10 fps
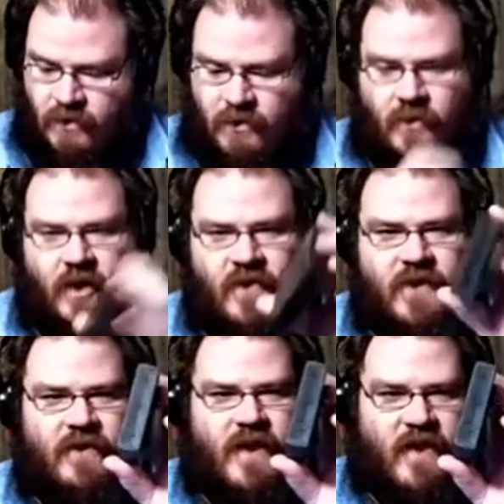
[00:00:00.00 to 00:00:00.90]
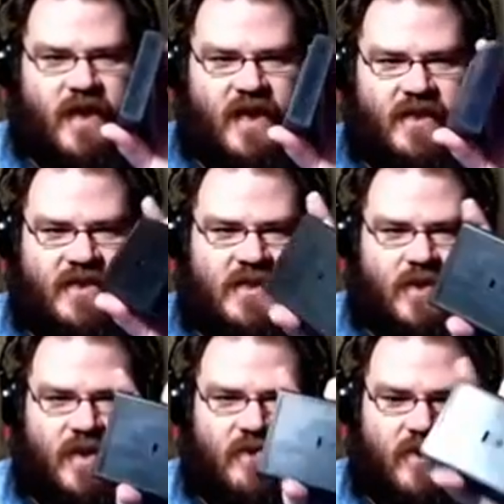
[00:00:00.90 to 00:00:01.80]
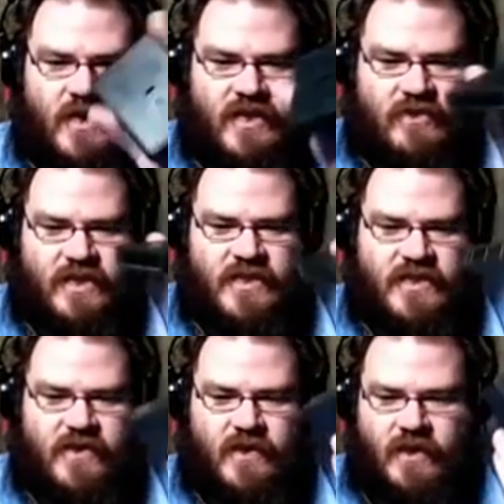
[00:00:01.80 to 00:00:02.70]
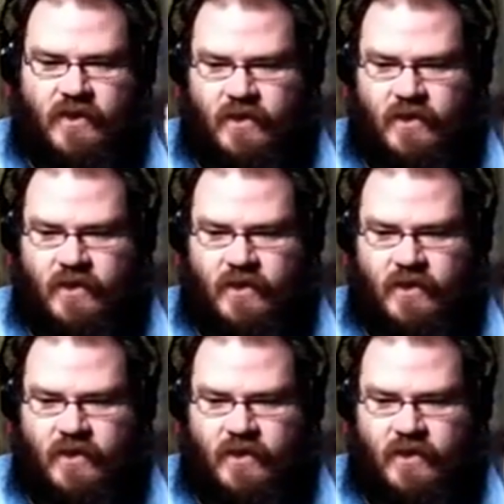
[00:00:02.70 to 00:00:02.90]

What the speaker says: or anything like that, so I have no idea what these are.